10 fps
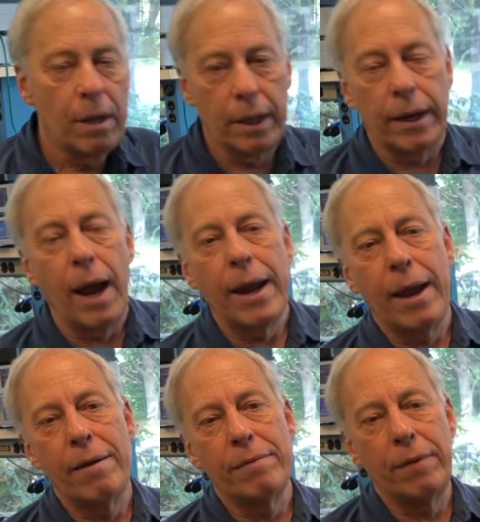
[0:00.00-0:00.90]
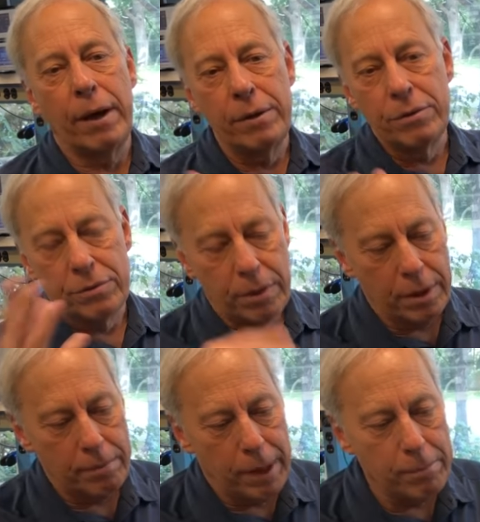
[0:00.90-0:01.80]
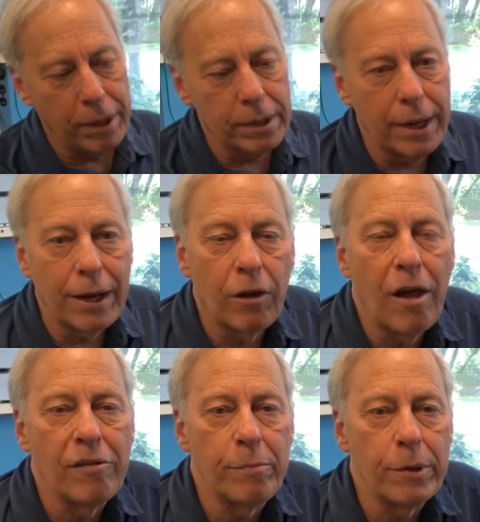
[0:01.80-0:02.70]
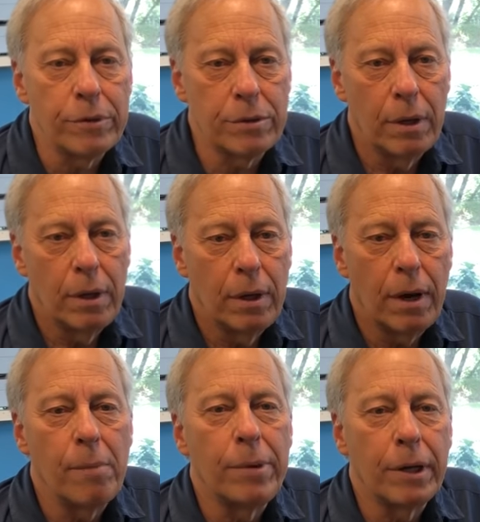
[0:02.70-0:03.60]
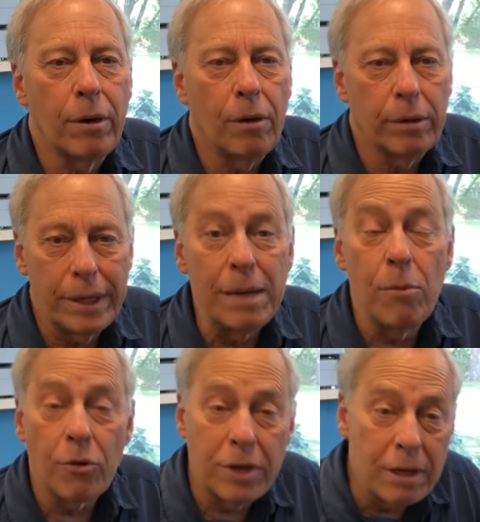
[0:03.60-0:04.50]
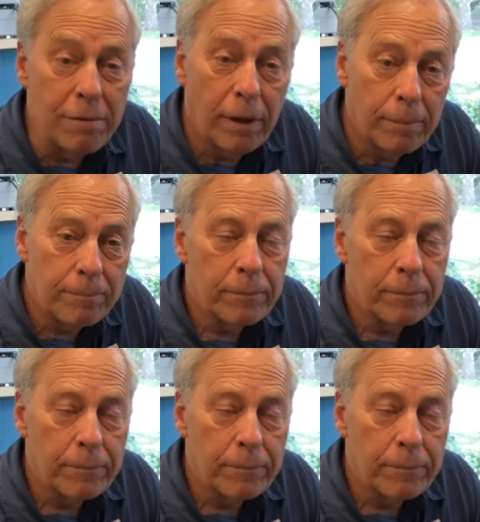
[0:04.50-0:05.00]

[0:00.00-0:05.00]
Like I have, I use uh, my buddy Dan Laufman's company called Emotiva.